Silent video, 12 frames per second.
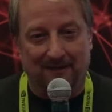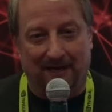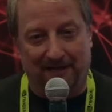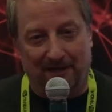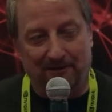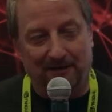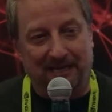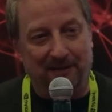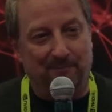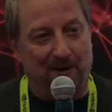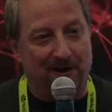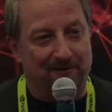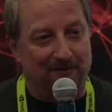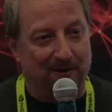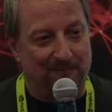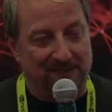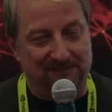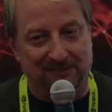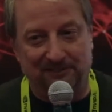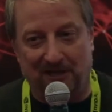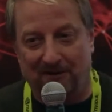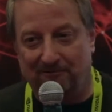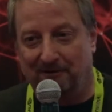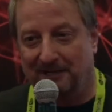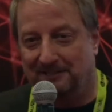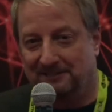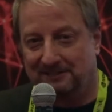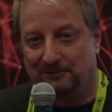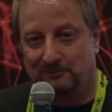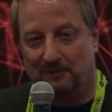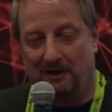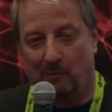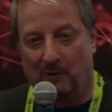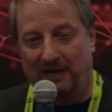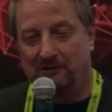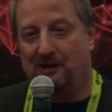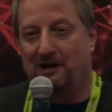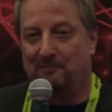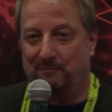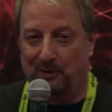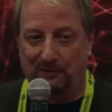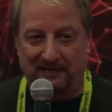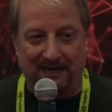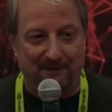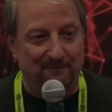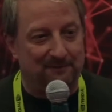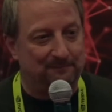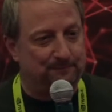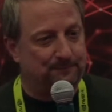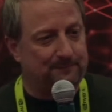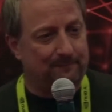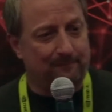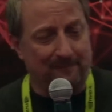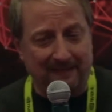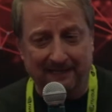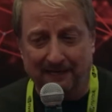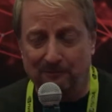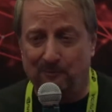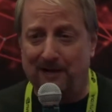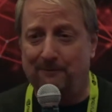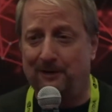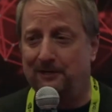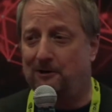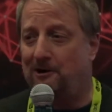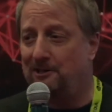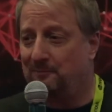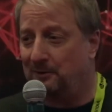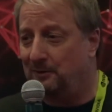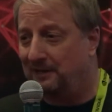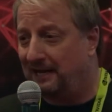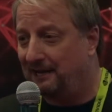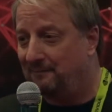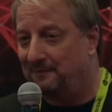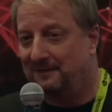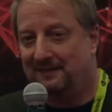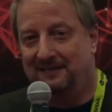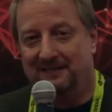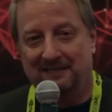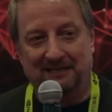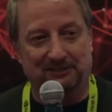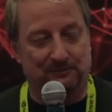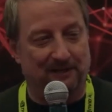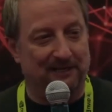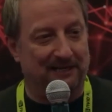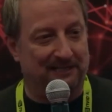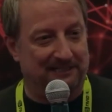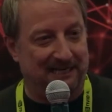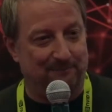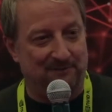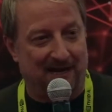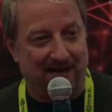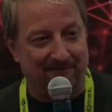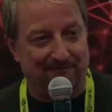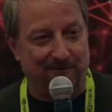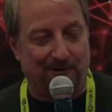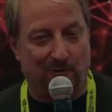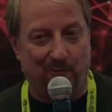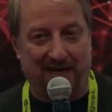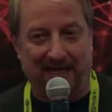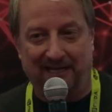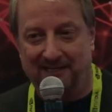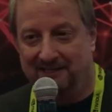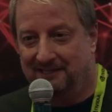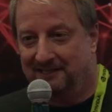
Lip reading: Another key part of our business offerings is a week-long boot camp. And what I would call the boot camp is really a deep dive for a week